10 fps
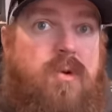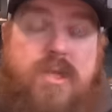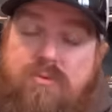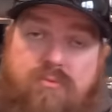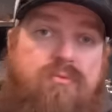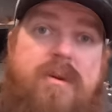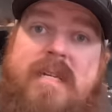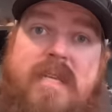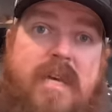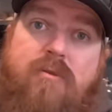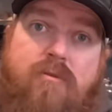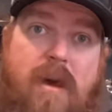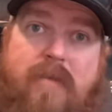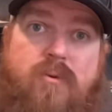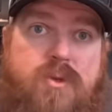It's really
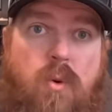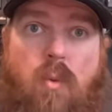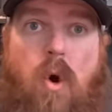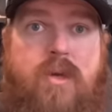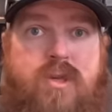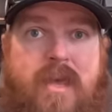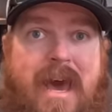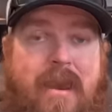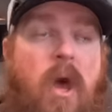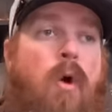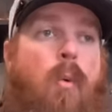incredible to watch that.